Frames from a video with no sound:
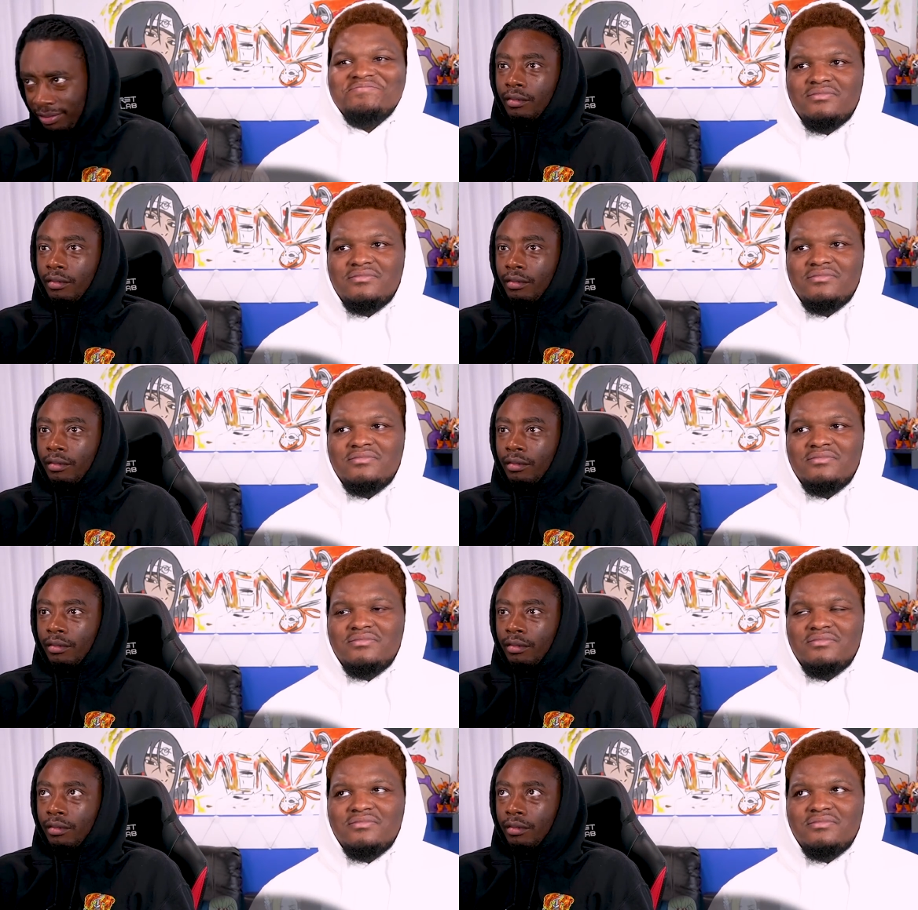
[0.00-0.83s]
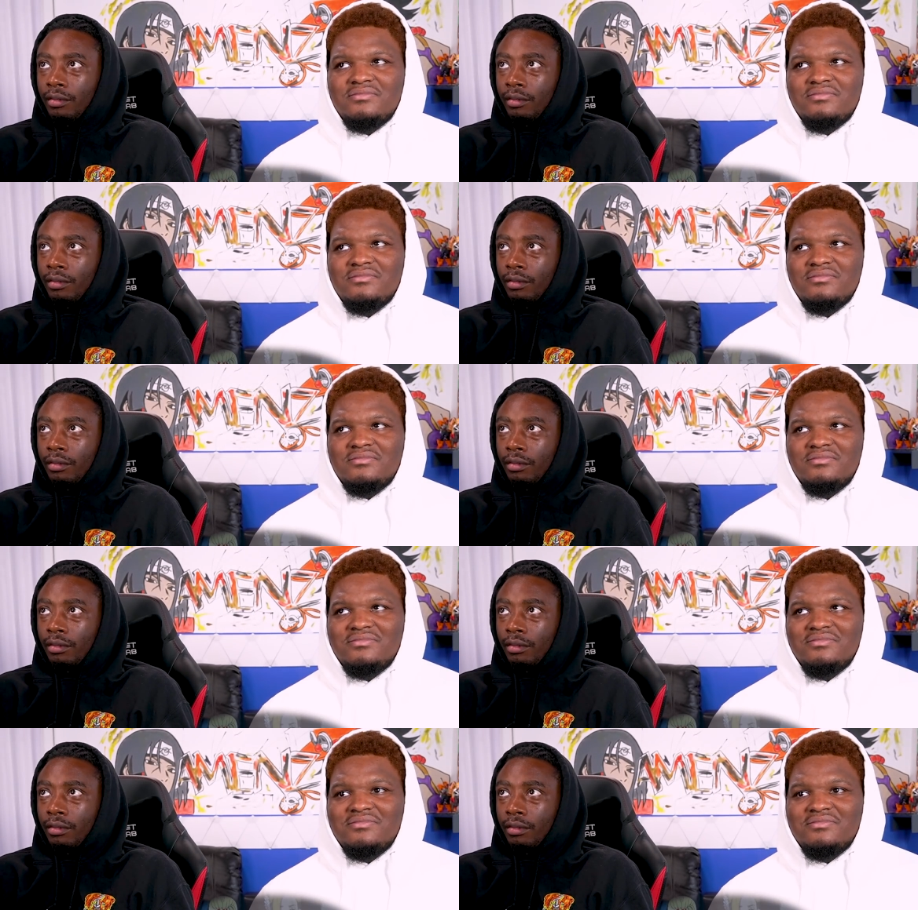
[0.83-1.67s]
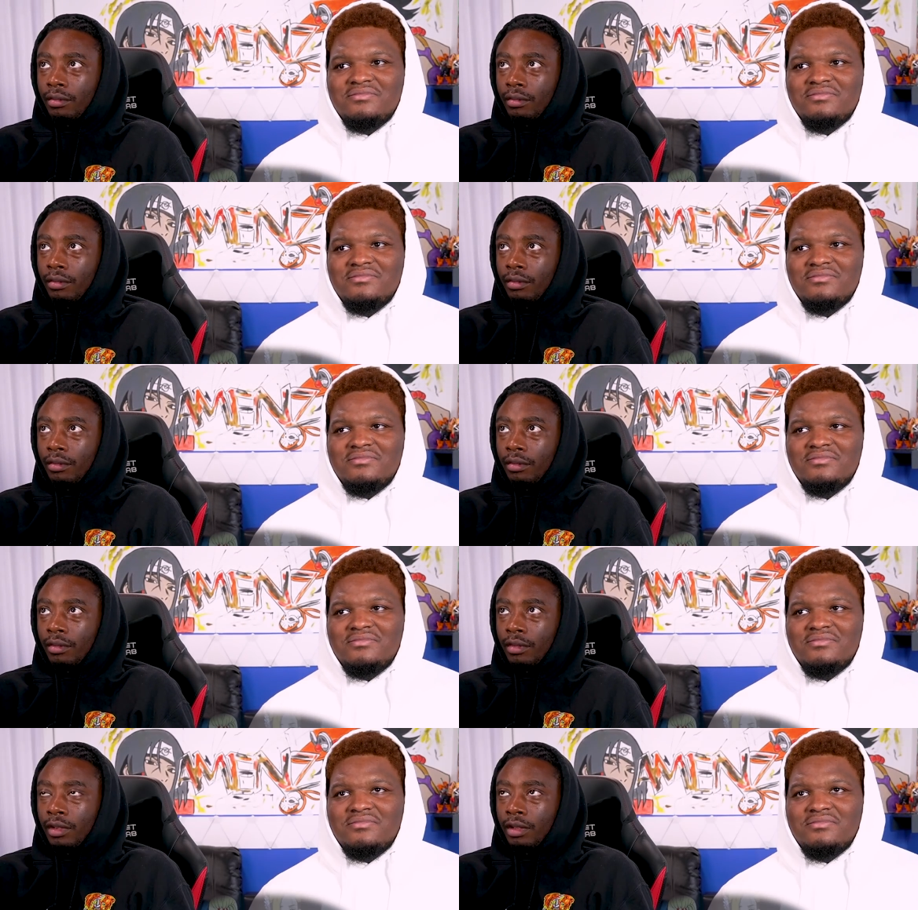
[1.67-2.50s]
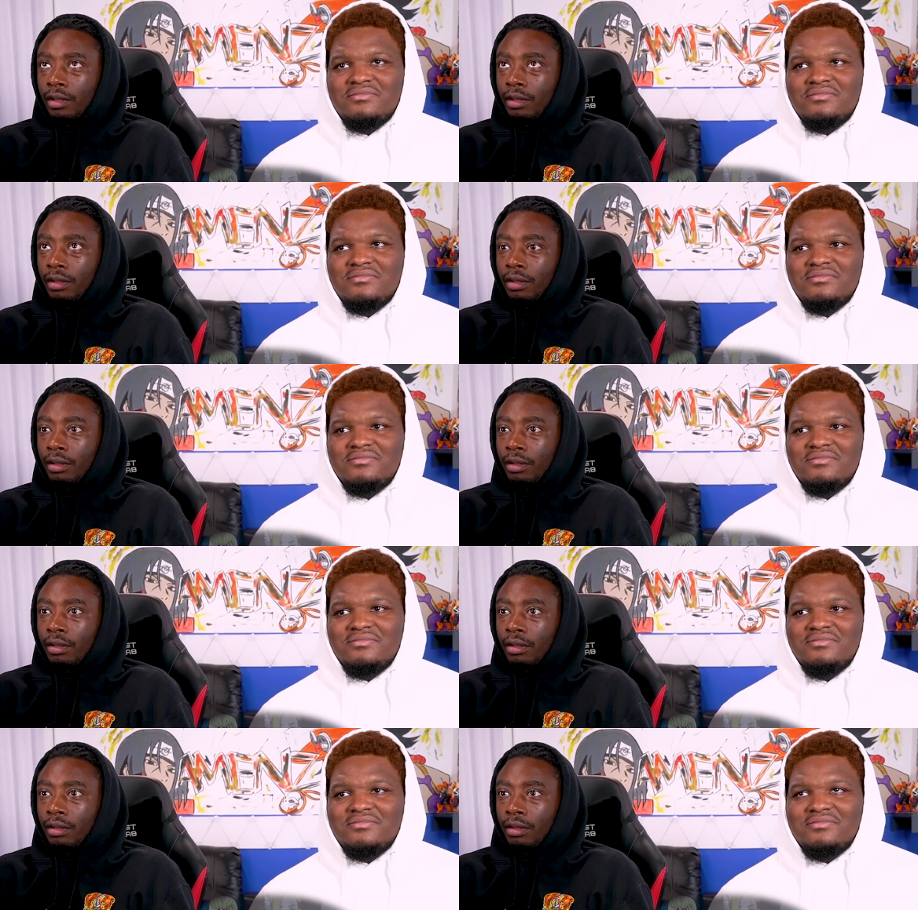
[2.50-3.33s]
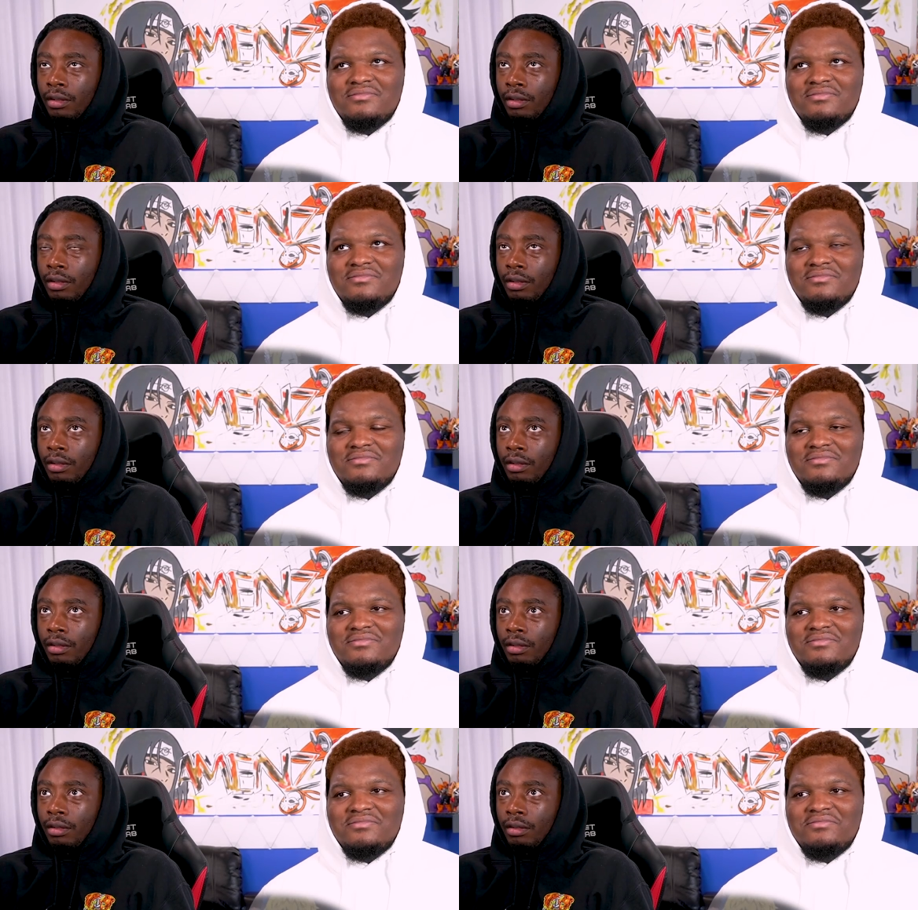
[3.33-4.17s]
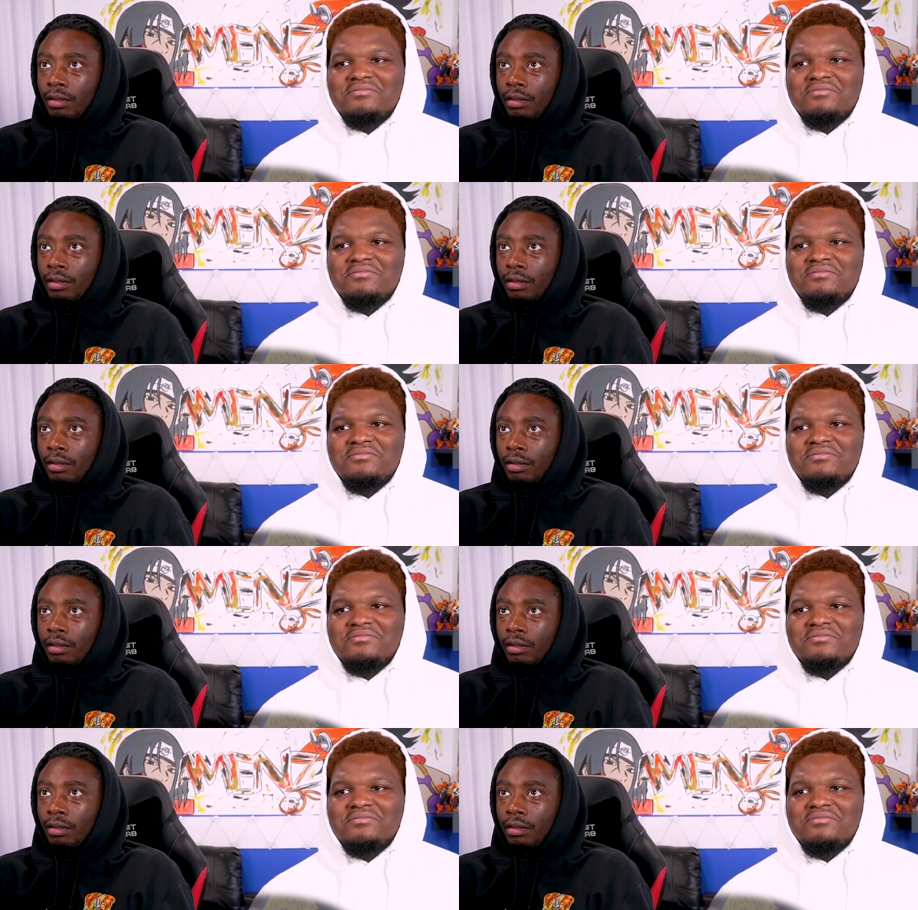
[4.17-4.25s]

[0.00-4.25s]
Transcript: (silence)